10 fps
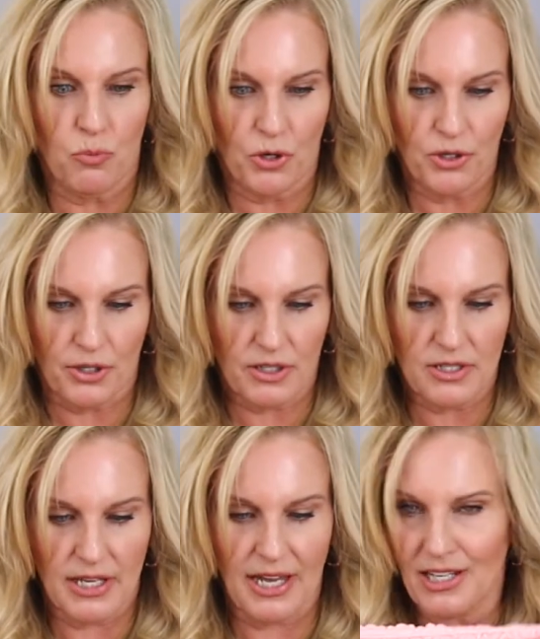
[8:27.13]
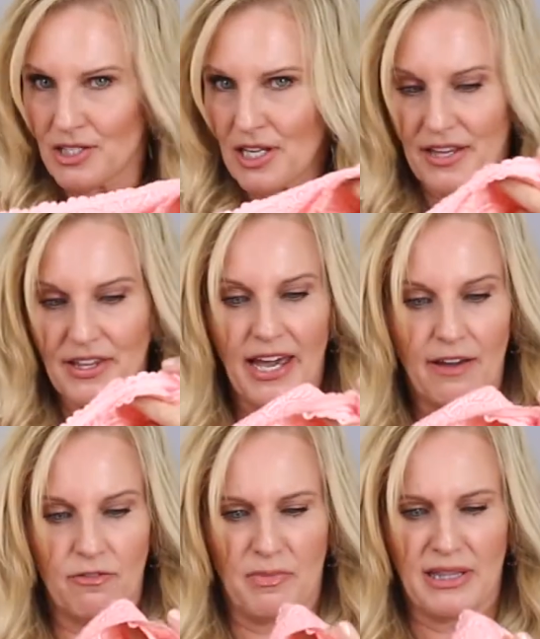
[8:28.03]
works. And they
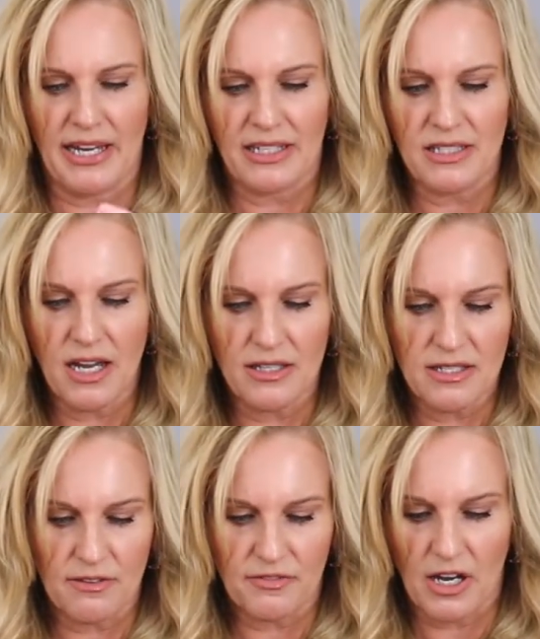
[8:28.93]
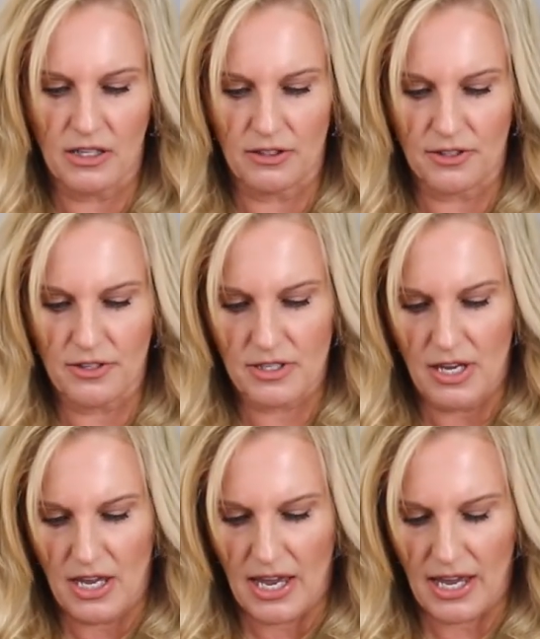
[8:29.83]
have them in like tons of colors.
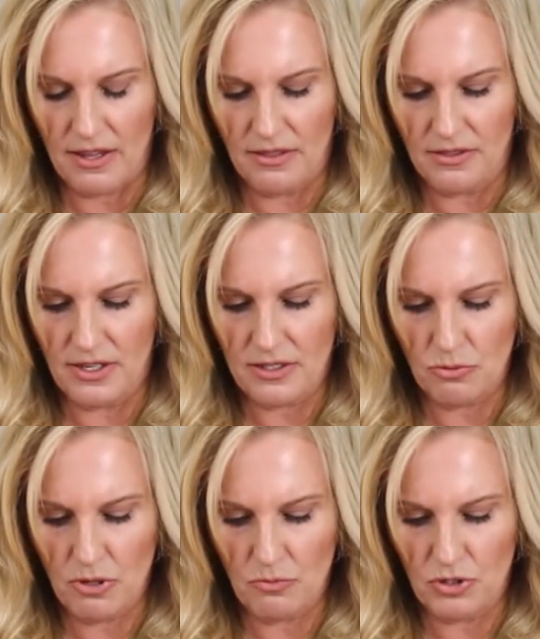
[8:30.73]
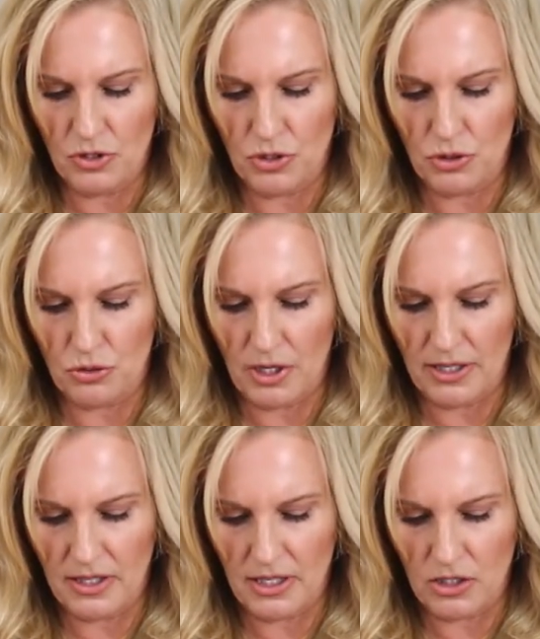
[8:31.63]
And this one was, I
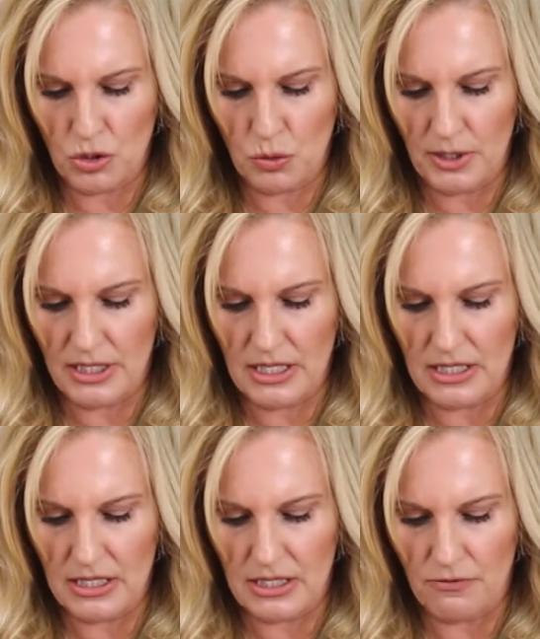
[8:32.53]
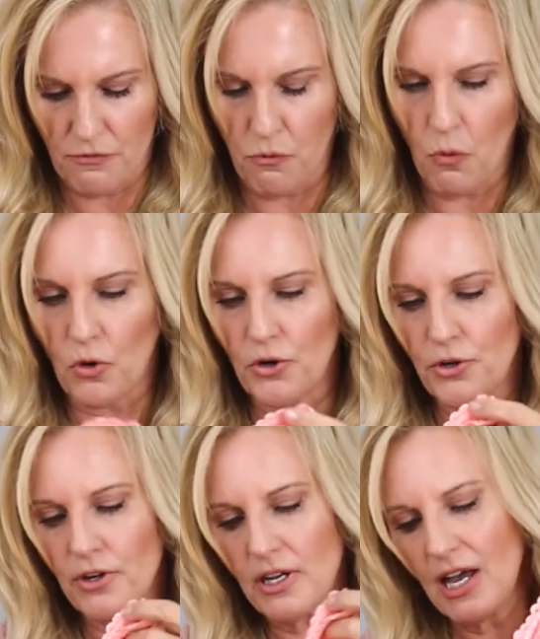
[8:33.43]
think it's
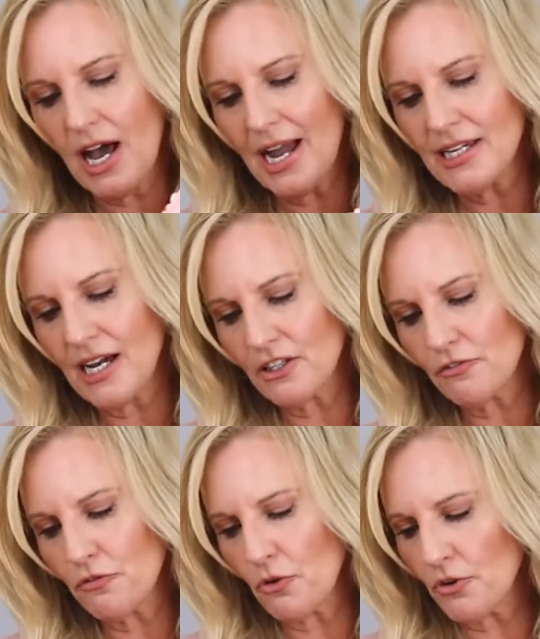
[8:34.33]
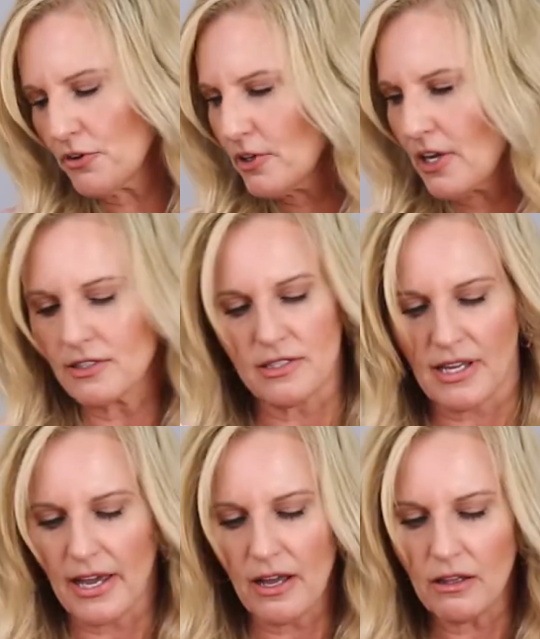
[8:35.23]
24 I got it for on
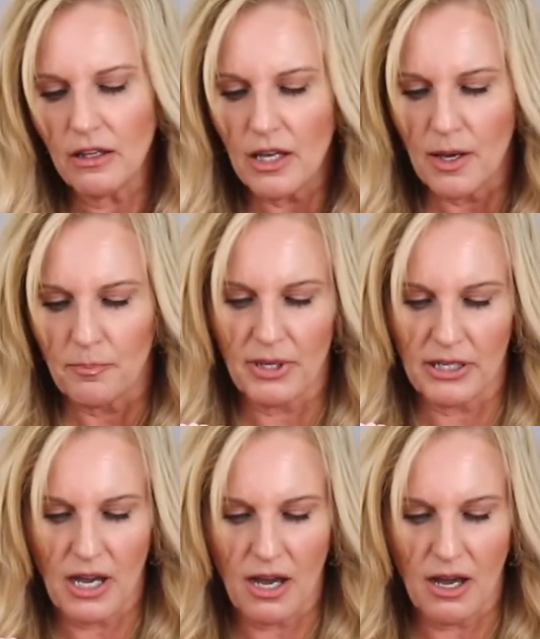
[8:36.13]
sale, but